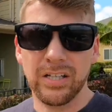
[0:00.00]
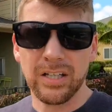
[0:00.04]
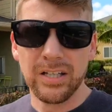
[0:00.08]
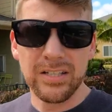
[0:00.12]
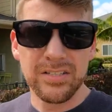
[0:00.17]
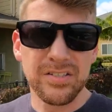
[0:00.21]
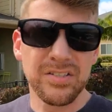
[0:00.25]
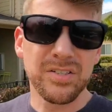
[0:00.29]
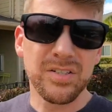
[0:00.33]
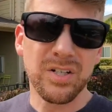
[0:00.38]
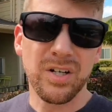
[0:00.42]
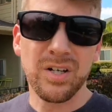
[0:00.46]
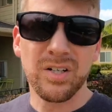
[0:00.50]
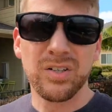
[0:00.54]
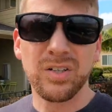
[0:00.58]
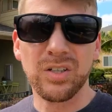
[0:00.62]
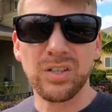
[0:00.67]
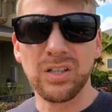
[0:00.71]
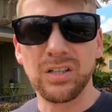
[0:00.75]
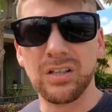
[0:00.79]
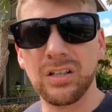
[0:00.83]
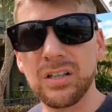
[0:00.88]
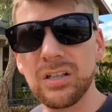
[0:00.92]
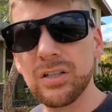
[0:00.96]
let's talk a
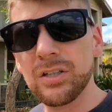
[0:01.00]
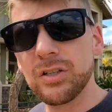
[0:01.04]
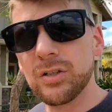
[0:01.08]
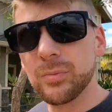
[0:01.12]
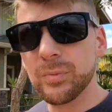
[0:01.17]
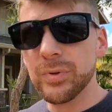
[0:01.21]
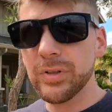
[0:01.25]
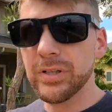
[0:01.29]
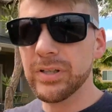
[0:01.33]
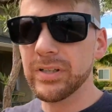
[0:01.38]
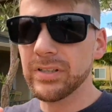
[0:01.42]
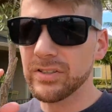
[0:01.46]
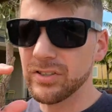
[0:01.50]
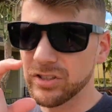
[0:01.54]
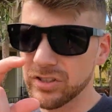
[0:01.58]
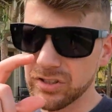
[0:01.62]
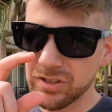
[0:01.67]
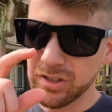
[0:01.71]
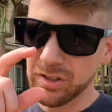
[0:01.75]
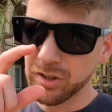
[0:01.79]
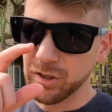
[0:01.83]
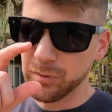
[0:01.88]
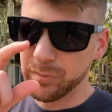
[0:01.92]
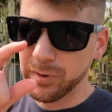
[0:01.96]
little bit,
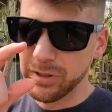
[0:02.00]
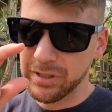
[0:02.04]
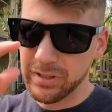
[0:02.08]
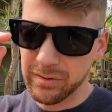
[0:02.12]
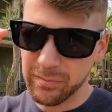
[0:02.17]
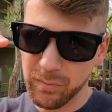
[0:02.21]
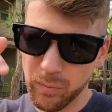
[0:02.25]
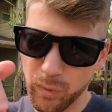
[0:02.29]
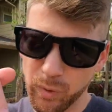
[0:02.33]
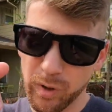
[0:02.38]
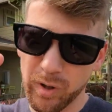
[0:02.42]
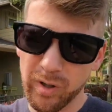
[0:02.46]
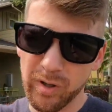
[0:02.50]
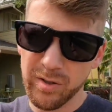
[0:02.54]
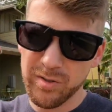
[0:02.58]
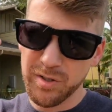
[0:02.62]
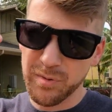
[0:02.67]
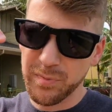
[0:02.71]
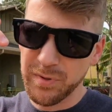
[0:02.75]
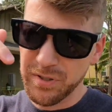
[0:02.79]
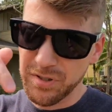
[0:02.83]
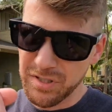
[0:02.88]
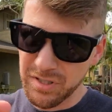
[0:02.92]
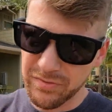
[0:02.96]
just a little bit more
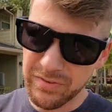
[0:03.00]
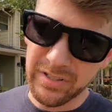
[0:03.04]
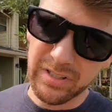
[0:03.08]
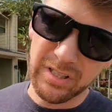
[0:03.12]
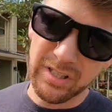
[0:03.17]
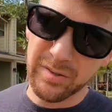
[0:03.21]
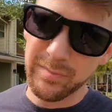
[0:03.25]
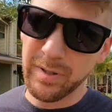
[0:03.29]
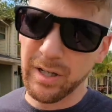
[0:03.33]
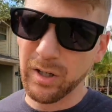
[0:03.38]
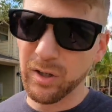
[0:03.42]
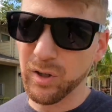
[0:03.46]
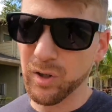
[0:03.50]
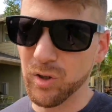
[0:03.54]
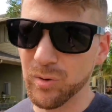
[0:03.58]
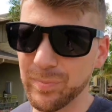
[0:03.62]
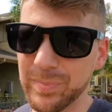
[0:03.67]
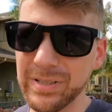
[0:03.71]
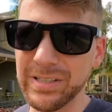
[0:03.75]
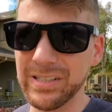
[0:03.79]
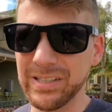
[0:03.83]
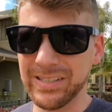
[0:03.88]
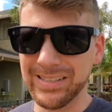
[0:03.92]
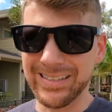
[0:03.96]
specifically about
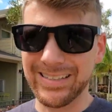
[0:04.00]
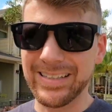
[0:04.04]
Ho'opili.